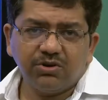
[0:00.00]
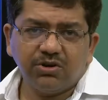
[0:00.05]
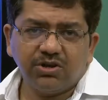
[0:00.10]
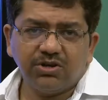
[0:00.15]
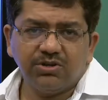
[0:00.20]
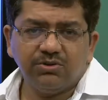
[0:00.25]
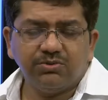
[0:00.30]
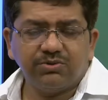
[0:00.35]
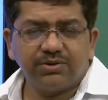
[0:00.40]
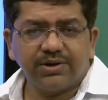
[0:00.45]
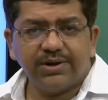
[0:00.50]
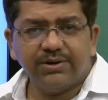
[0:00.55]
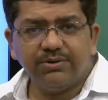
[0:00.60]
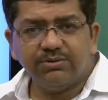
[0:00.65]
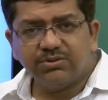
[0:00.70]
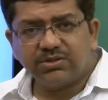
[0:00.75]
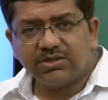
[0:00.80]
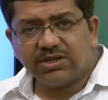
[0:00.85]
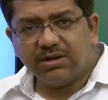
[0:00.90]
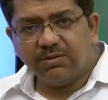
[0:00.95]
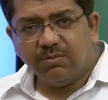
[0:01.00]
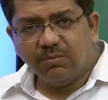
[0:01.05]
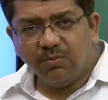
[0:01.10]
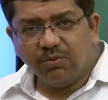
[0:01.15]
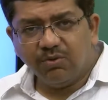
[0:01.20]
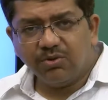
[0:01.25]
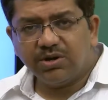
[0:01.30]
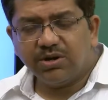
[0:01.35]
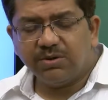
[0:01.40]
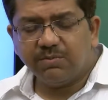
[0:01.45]
or you try to sell
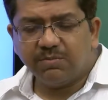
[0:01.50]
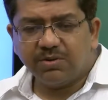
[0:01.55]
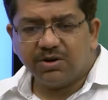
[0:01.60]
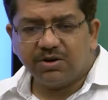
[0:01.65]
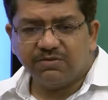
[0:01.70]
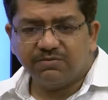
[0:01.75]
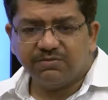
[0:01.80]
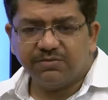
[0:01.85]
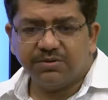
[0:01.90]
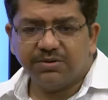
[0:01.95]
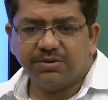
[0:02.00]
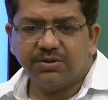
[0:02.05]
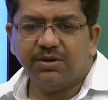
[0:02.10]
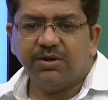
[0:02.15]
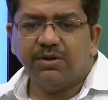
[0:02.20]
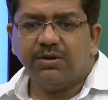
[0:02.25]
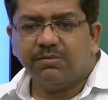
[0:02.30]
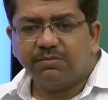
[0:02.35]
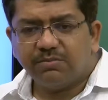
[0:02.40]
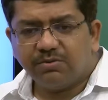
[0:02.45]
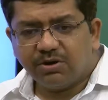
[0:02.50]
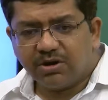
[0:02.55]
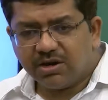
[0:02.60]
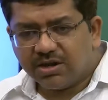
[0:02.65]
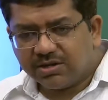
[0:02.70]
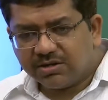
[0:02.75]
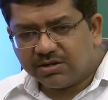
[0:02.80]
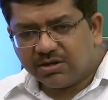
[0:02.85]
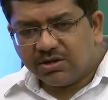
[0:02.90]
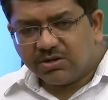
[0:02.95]
more number of
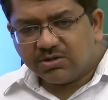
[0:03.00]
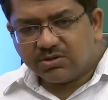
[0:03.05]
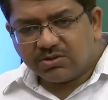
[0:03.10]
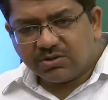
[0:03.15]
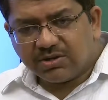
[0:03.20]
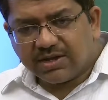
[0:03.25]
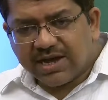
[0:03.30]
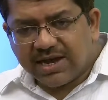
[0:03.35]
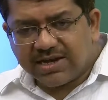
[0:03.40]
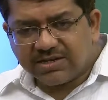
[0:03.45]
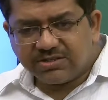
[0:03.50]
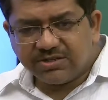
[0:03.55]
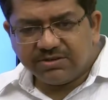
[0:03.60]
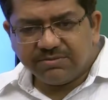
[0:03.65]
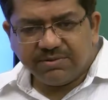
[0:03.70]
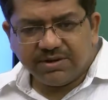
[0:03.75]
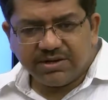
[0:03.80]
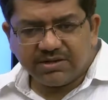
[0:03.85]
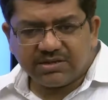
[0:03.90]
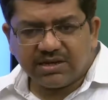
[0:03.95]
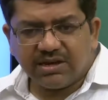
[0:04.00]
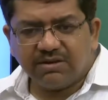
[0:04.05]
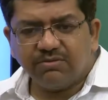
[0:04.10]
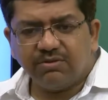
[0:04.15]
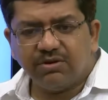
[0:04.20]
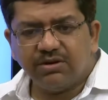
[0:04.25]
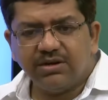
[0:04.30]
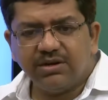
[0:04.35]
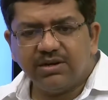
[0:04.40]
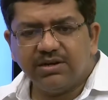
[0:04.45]
product. So cash rebates I have
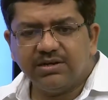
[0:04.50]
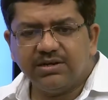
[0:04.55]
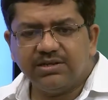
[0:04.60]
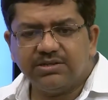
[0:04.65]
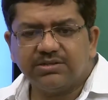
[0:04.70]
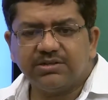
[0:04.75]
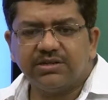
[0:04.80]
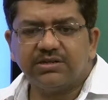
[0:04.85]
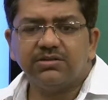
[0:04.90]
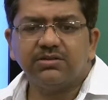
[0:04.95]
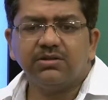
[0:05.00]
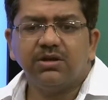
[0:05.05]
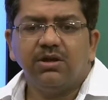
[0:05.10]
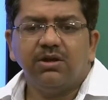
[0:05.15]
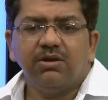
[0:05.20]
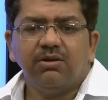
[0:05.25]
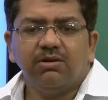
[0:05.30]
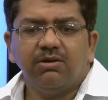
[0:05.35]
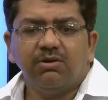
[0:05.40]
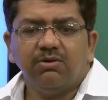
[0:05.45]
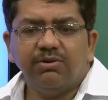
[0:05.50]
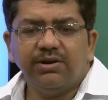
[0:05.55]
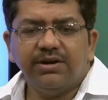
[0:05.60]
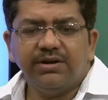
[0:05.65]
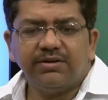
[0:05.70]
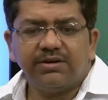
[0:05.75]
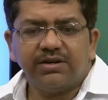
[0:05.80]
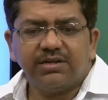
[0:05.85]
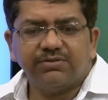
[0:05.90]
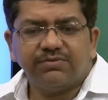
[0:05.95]
already discussed. Low
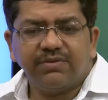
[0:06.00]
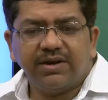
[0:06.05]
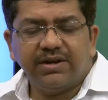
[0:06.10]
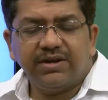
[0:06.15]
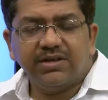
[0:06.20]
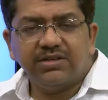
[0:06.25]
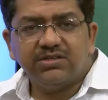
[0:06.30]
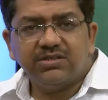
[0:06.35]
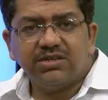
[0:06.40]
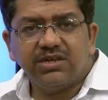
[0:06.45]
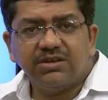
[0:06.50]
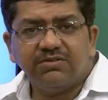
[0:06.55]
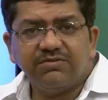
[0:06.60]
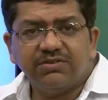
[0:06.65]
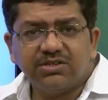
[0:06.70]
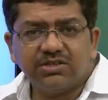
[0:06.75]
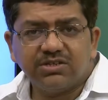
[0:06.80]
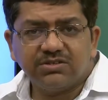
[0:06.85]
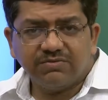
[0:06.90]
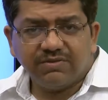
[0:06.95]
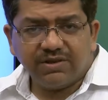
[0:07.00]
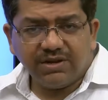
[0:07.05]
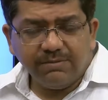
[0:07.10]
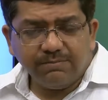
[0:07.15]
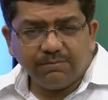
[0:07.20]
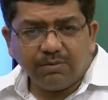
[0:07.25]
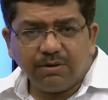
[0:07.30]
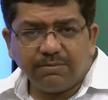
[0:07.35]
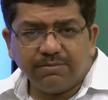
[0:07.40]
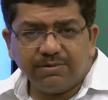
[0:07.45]
interest financing, which is very
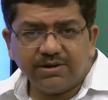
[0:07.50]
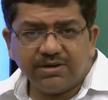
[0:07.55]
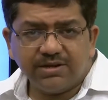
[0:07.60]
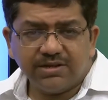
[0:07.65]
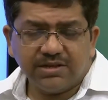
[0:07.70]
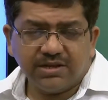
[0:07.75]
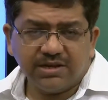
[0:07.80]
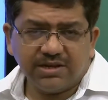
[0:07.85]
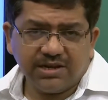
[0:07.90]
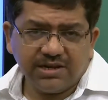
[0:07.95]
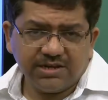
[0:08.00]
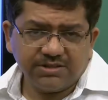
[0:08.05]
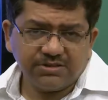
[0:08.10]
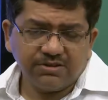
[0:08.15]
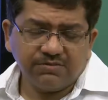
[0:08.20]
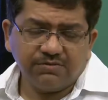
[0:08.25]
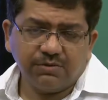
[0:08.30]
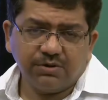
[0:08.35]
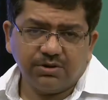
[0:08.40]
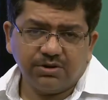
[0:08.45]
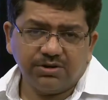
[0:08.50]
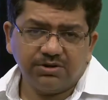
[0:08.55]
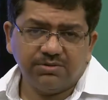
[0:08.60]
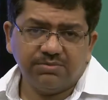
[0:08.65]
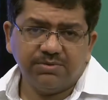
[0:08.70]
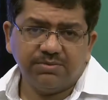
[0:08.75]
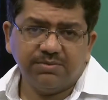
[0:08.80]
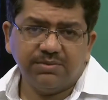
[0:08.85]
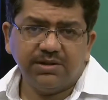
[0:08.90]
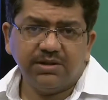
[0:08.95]
popular in the case of
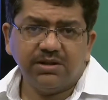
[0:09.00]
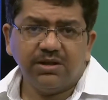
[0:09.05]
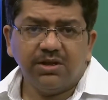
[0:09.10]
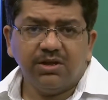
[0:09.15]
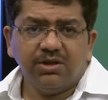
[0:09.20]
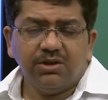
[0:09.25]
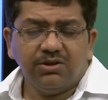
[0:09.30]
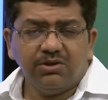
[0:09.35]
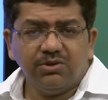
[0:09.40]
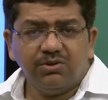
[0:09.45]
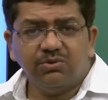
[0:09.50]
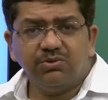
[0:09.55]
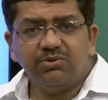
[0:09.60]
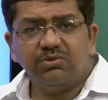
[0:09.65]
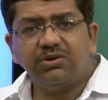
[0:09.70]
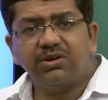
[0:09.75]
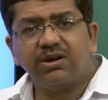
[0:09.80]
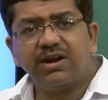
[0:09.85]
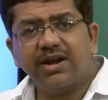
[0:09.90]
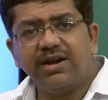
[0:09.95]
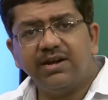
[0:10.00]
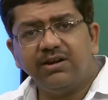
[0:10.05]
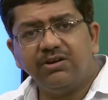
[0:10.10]
automobile, you try